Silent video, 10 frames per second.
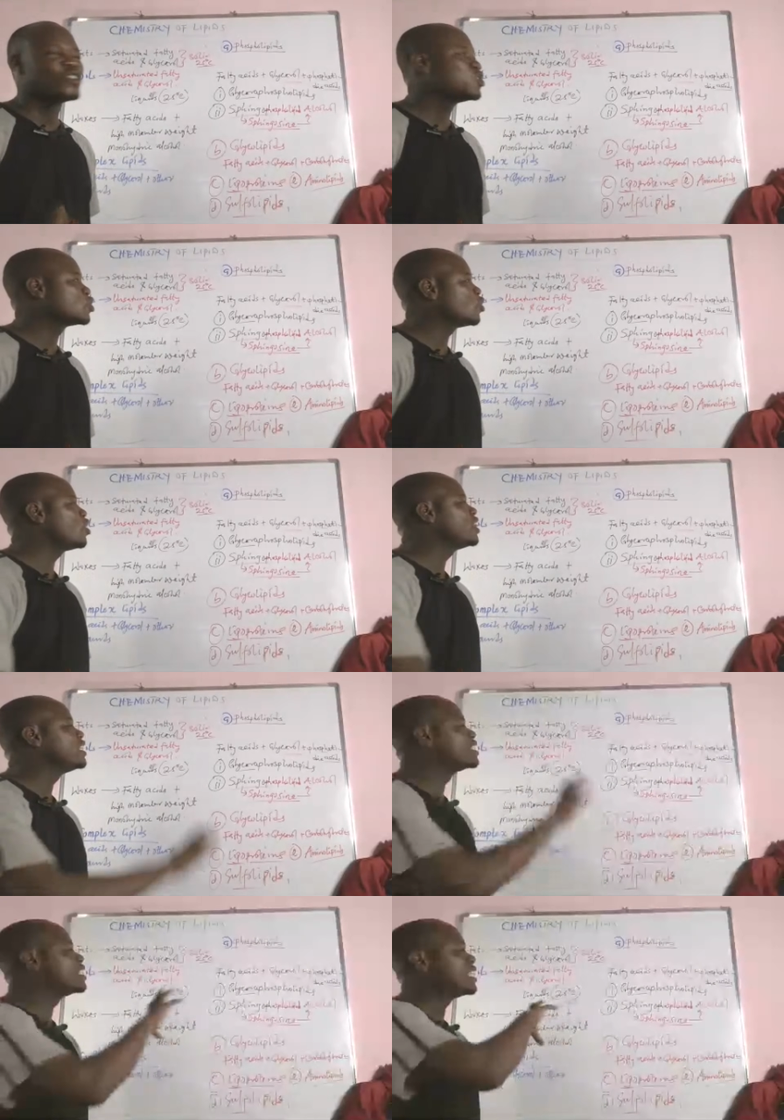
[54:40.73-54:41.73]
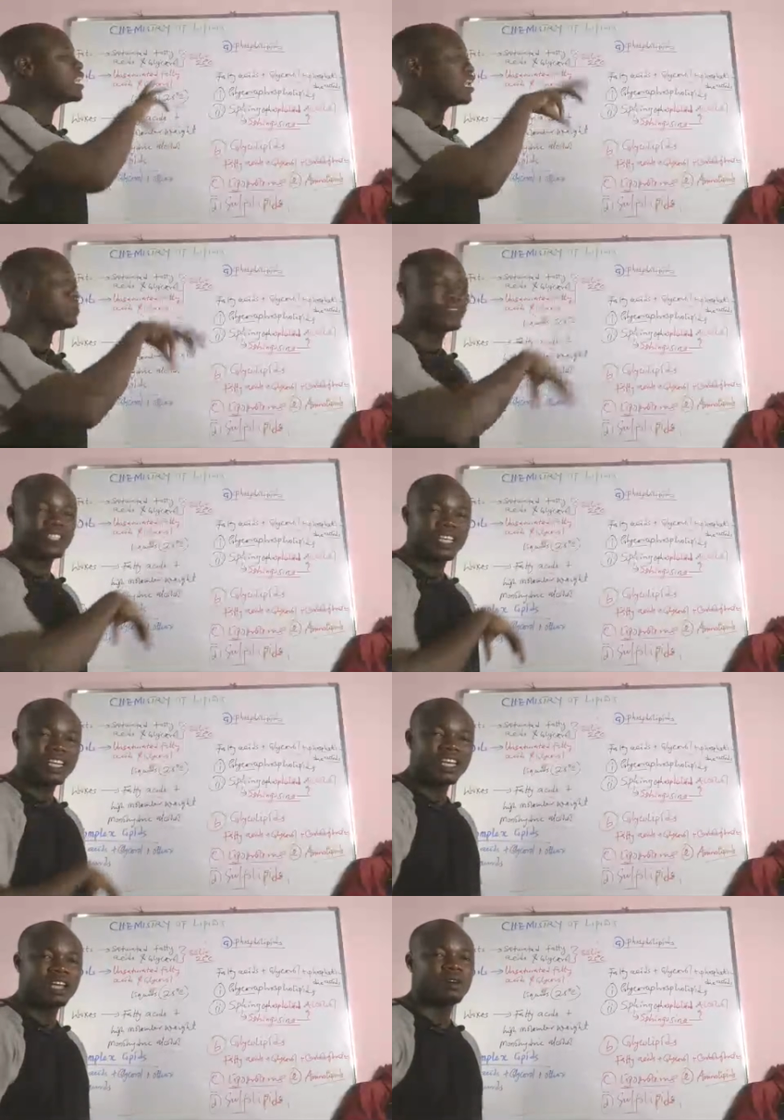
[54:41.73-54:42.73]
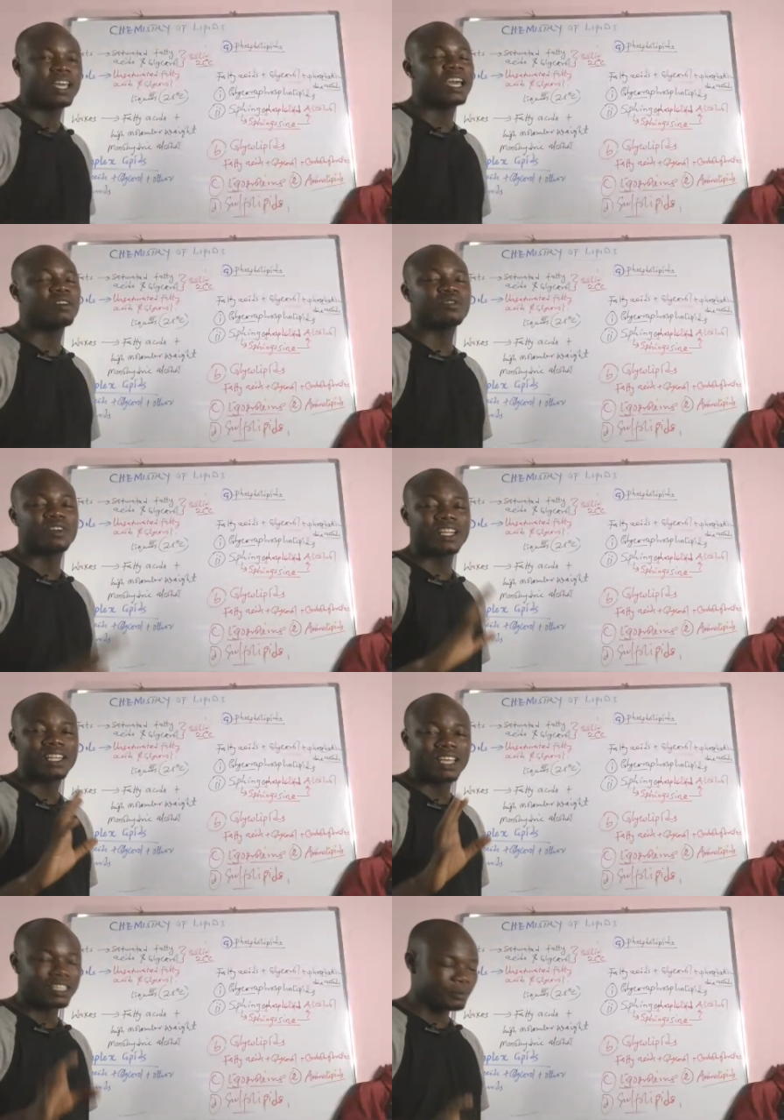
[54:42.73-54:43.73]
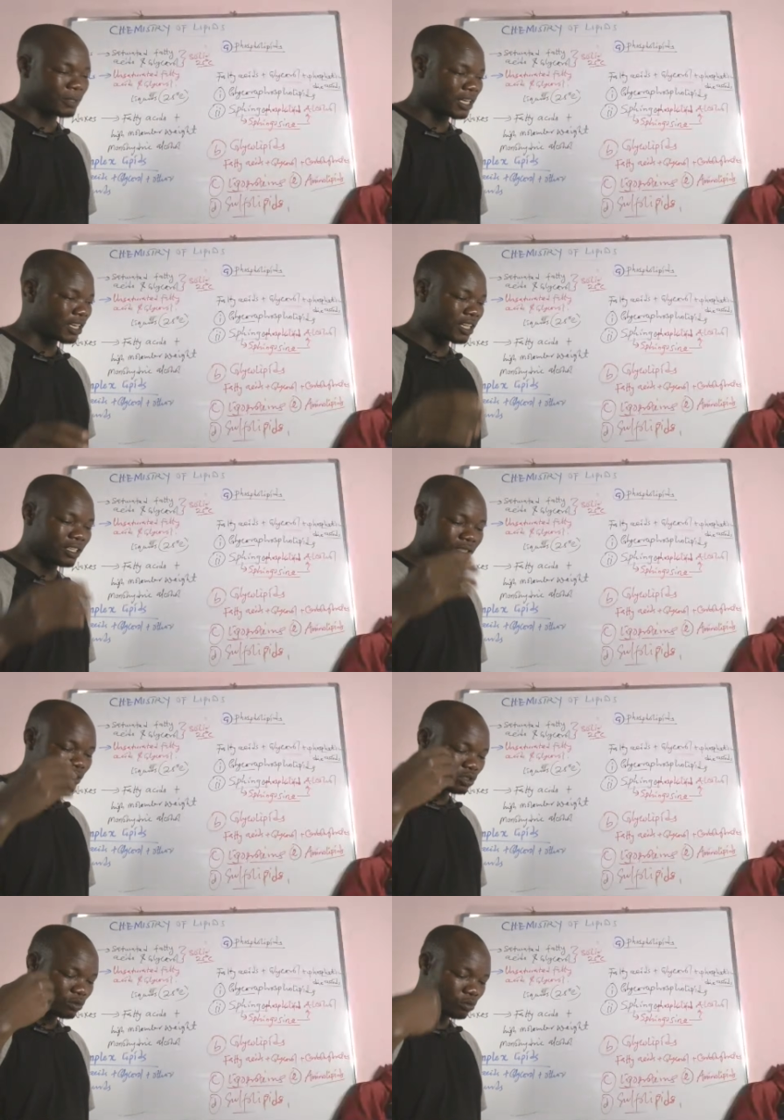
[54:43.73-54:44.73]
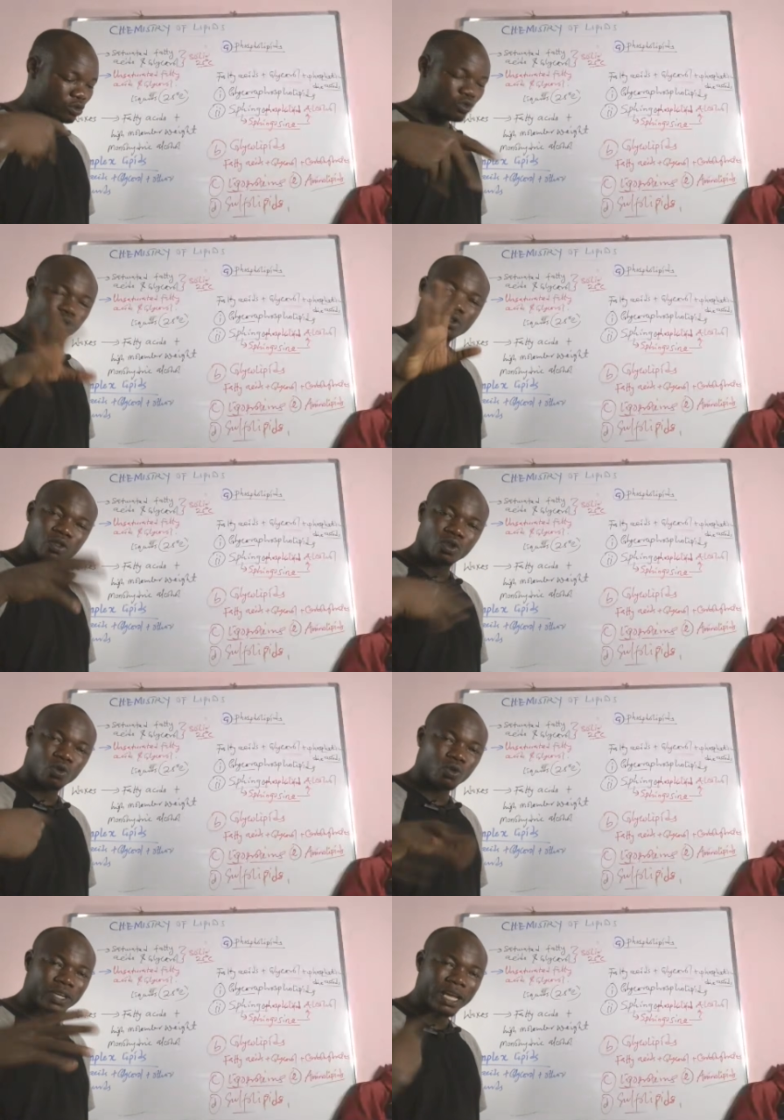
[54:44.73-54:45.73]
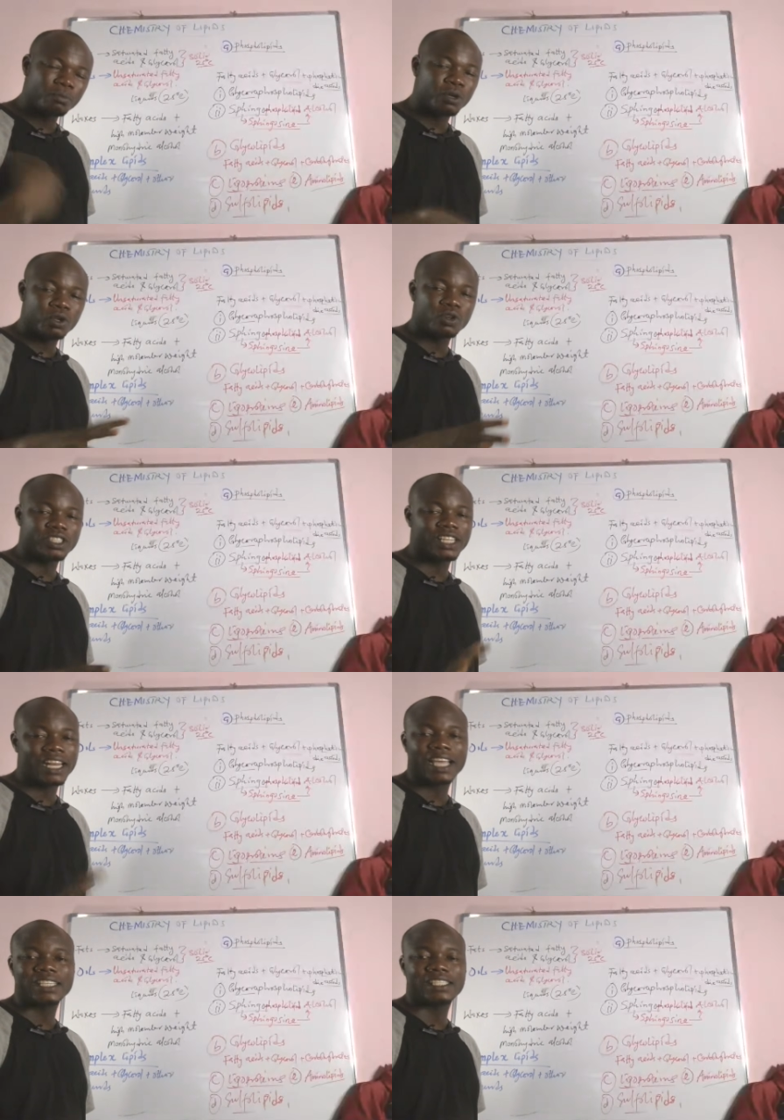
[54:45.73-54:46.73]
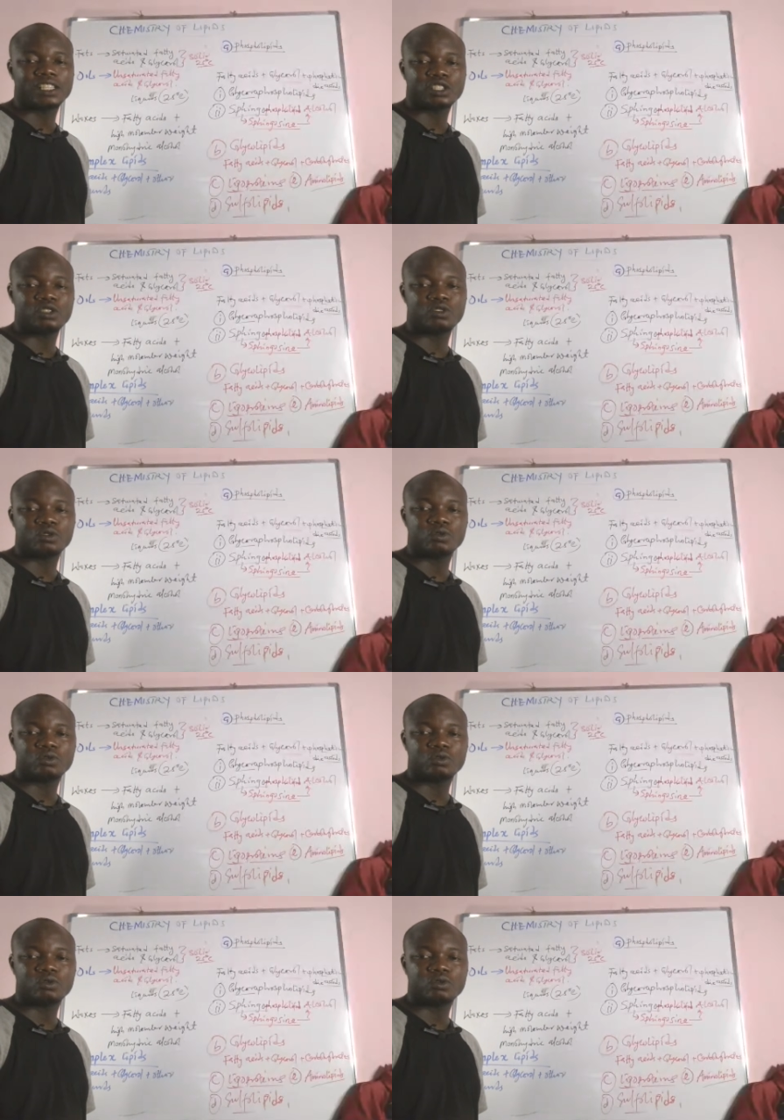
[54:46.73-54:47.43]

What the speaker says: So all these things that I'm seeing now, I have already explained them in the other videos that I sent to you.